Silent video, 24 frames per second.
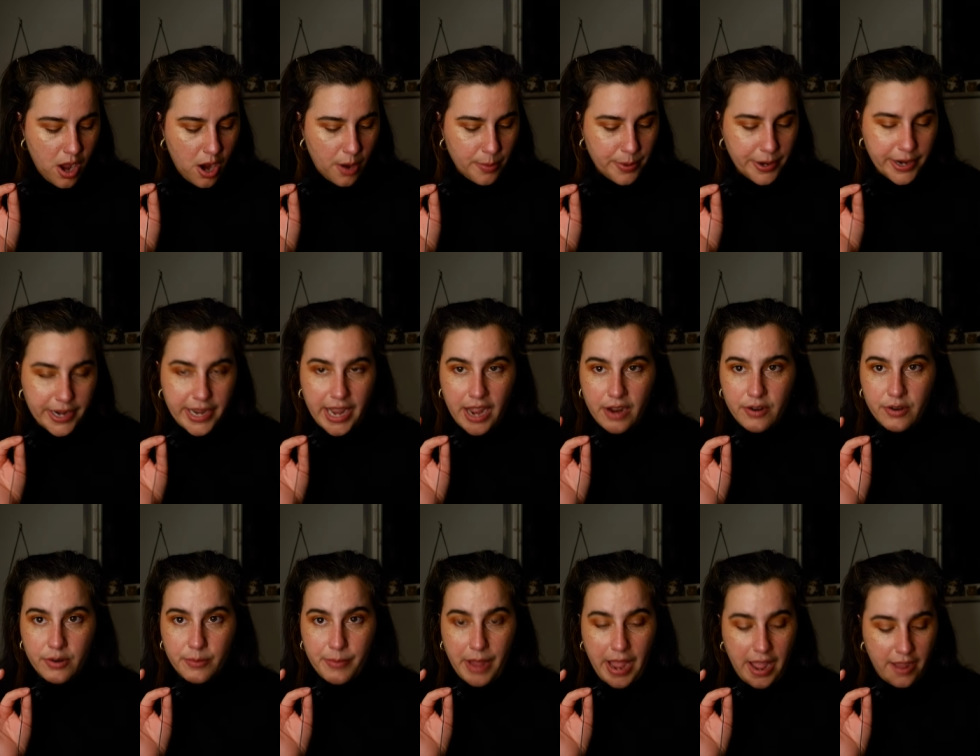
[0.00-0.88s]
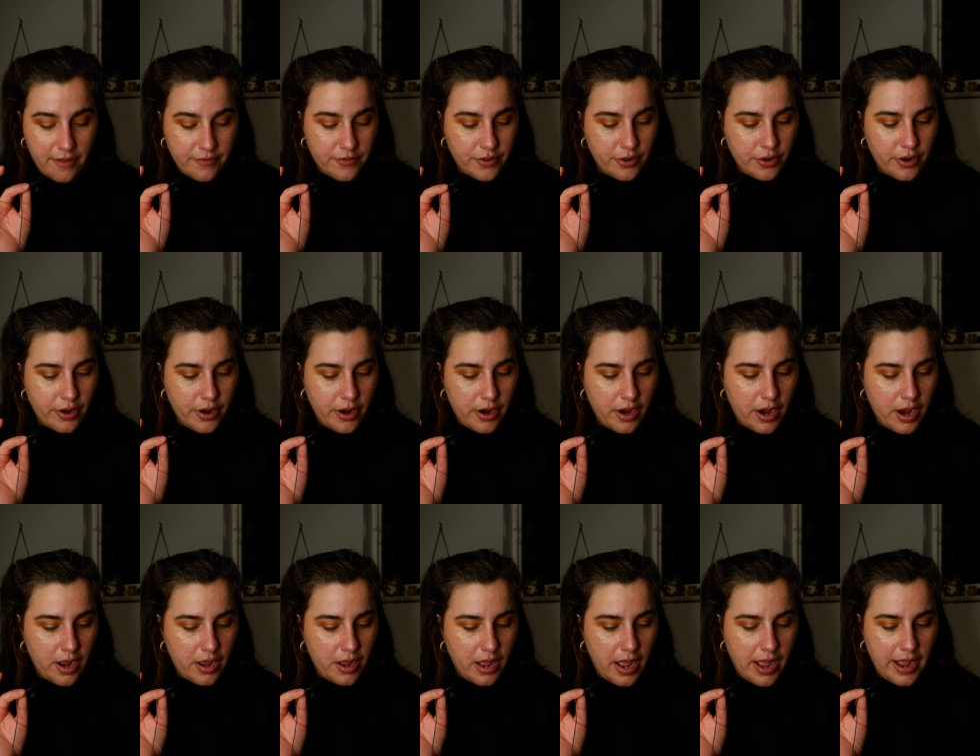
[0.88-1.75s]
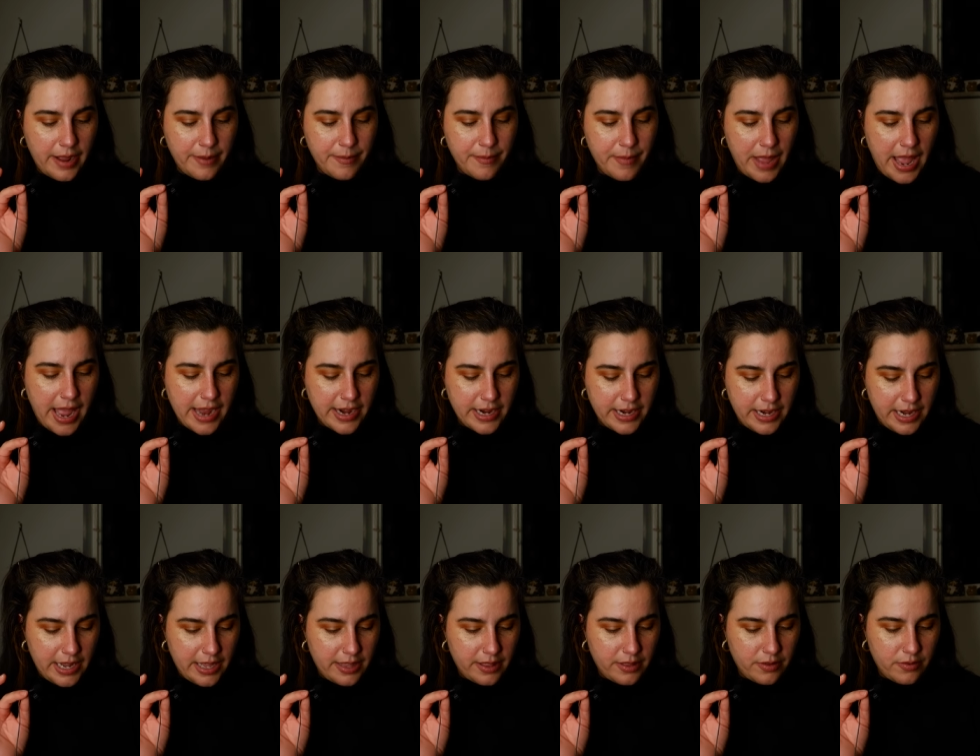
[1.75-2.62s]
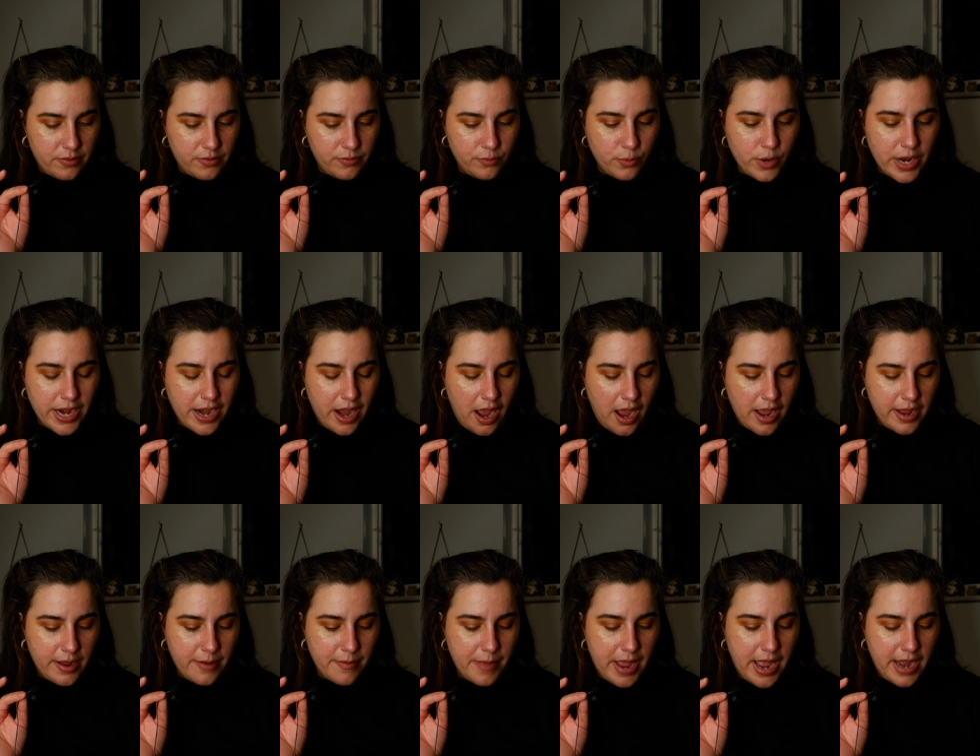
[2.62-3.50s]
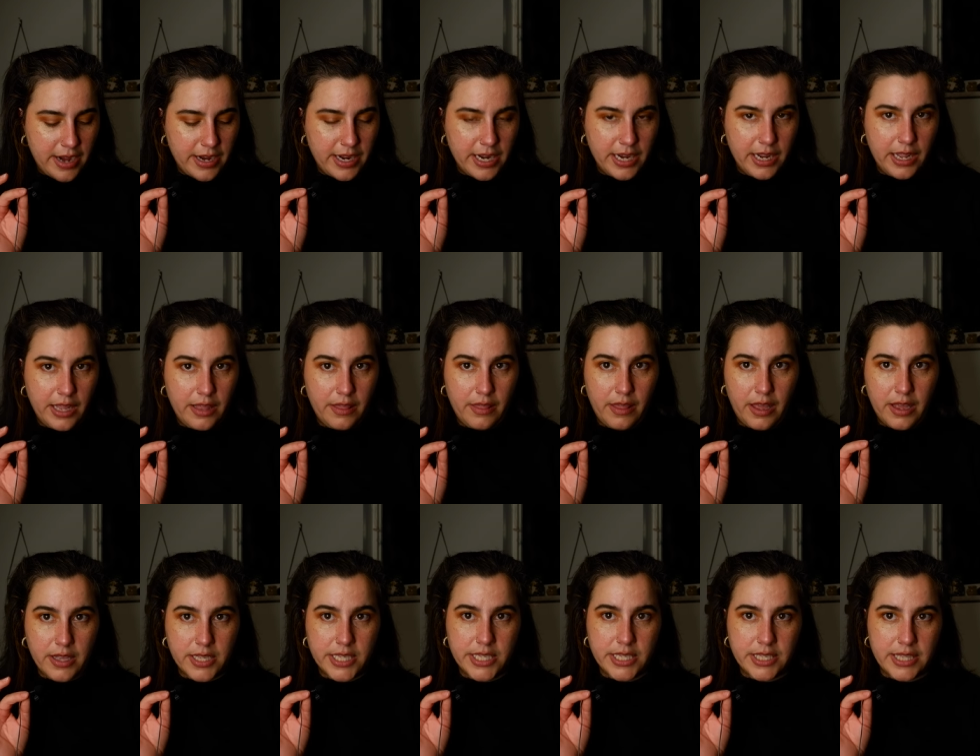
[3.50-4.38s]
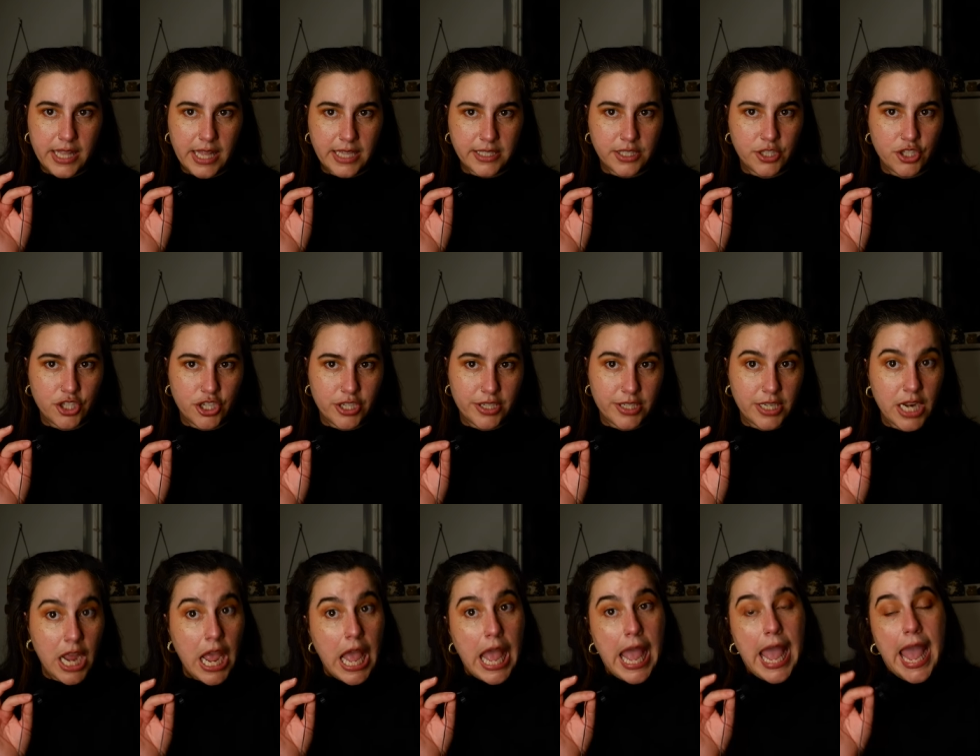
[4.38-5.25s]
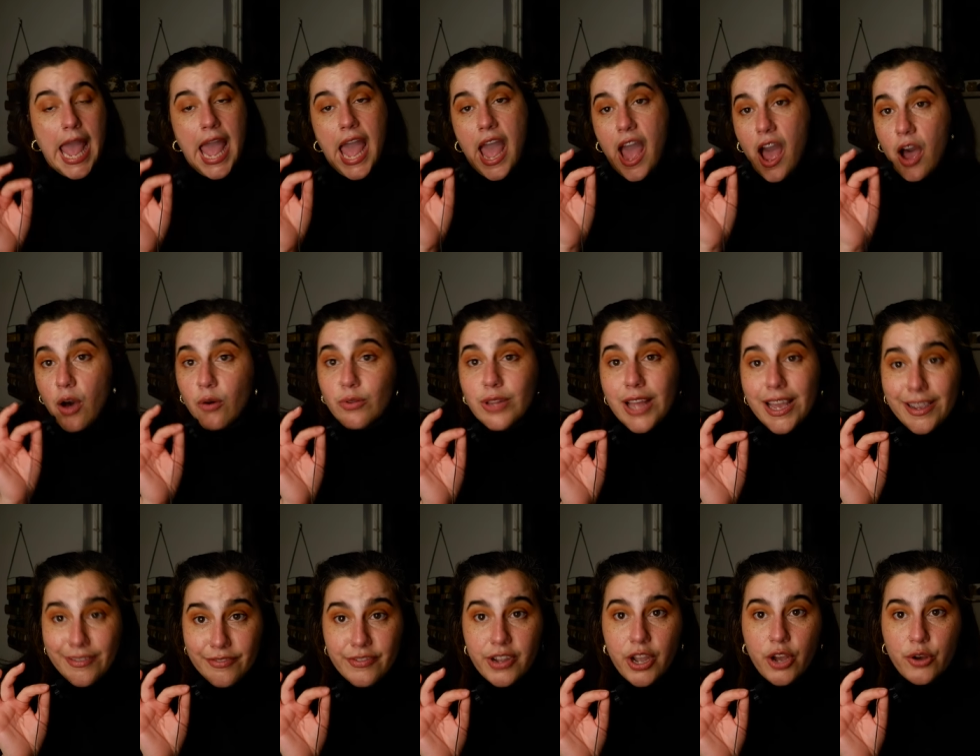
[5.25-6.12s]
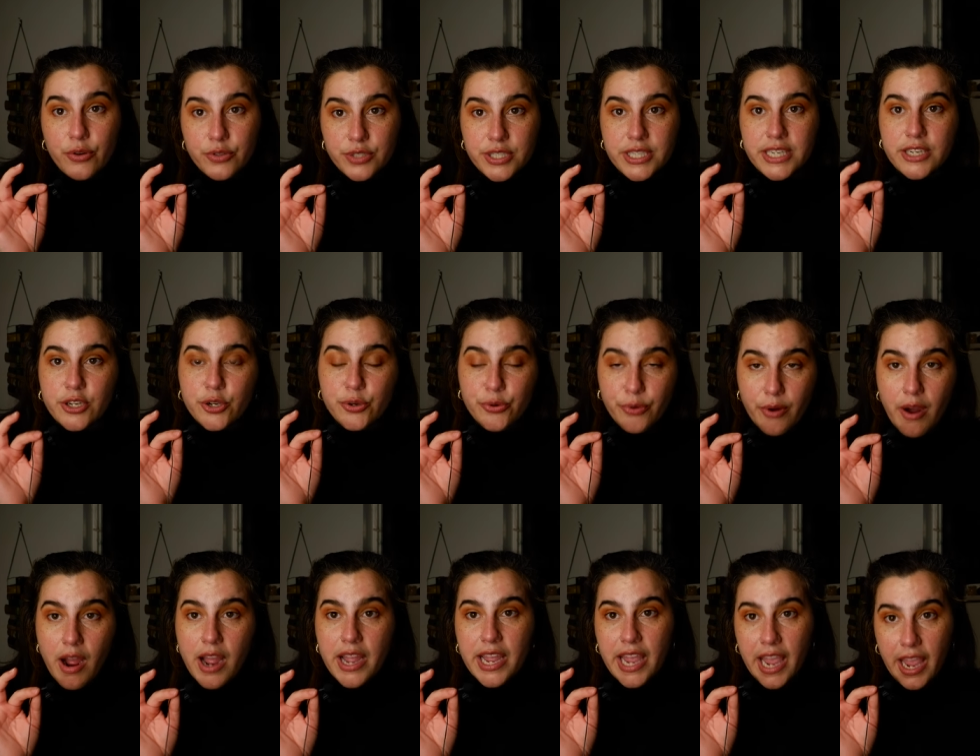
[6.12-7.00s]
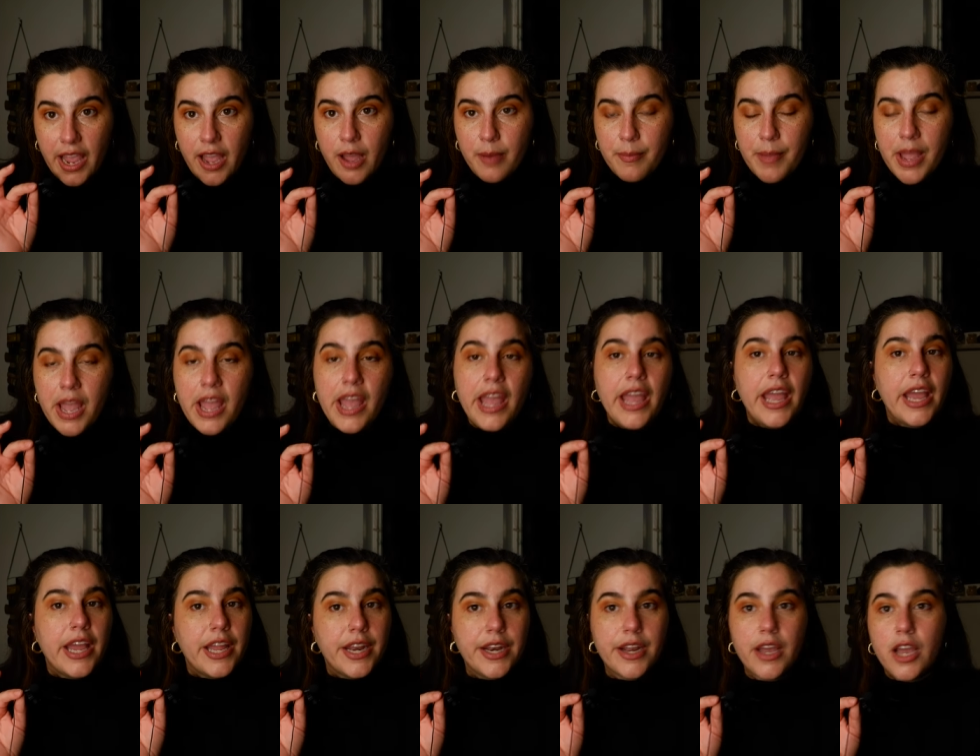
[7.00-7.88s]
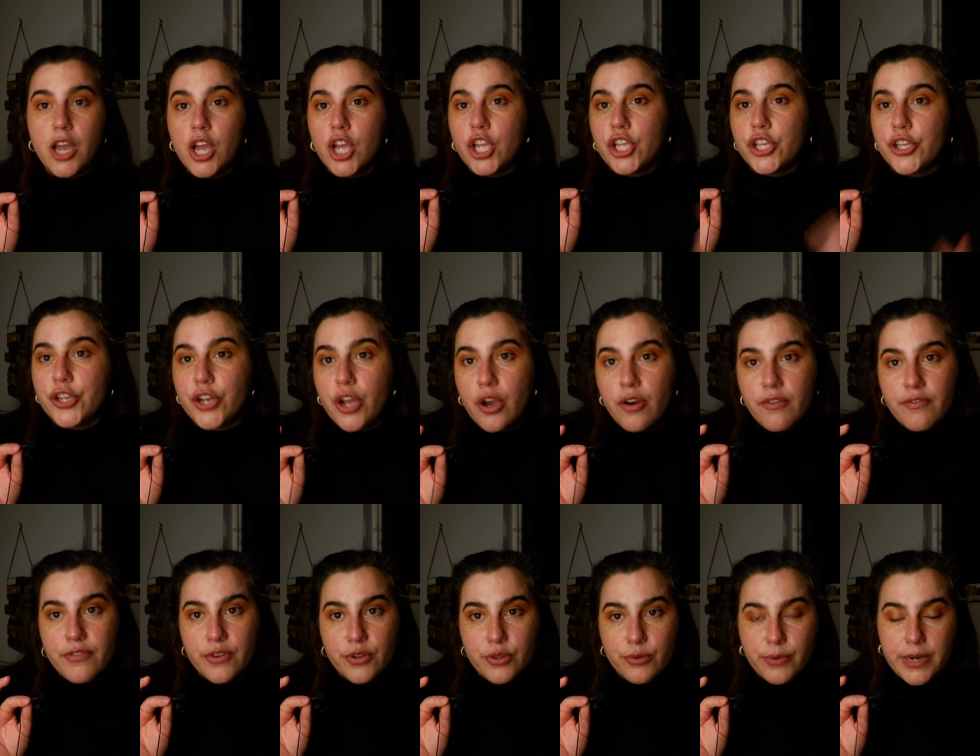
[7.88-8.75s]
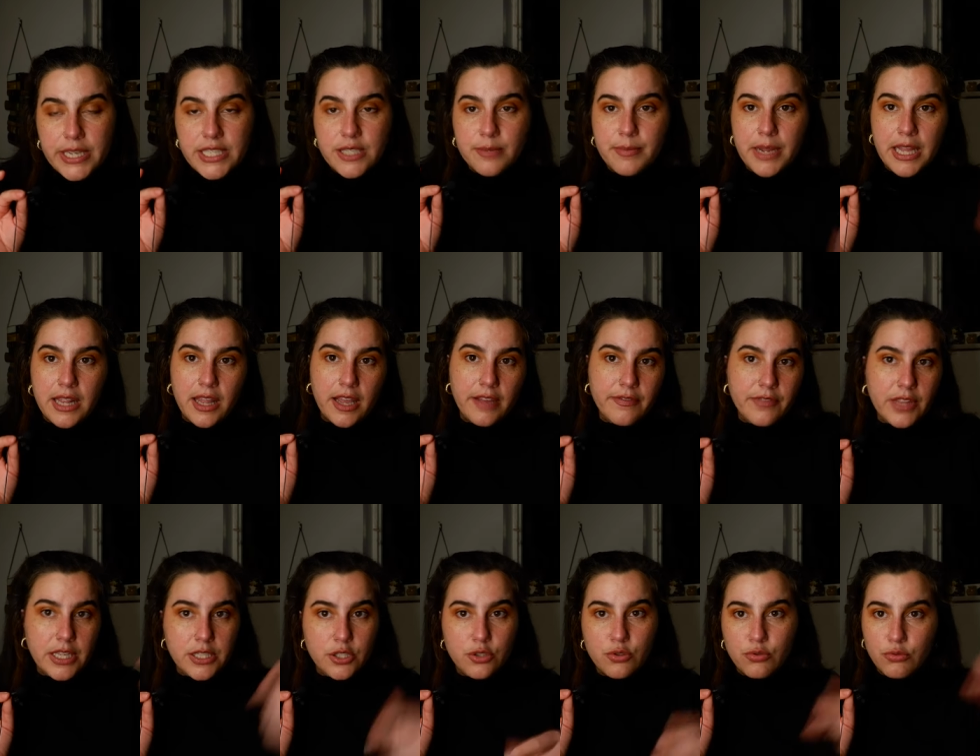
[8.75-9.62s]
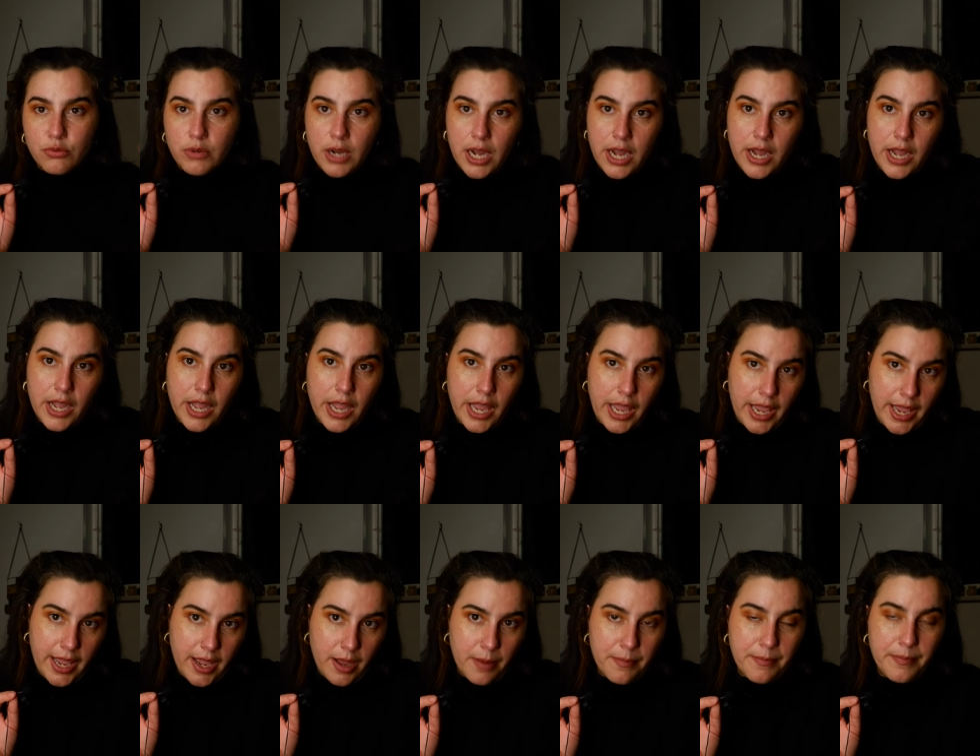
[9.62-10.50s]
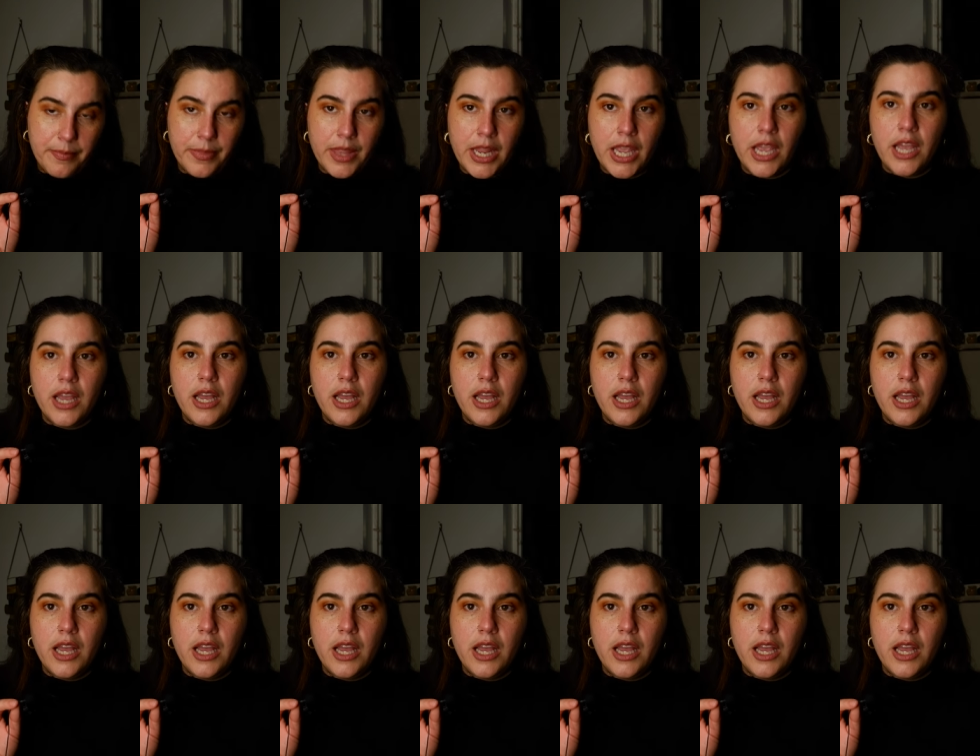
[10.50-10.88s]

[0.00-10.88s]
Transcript: I'll probably count them after I'm editing, when I am editing this. That's just how life goes and who I am. And, you know, for the rest of my life, that's who I am.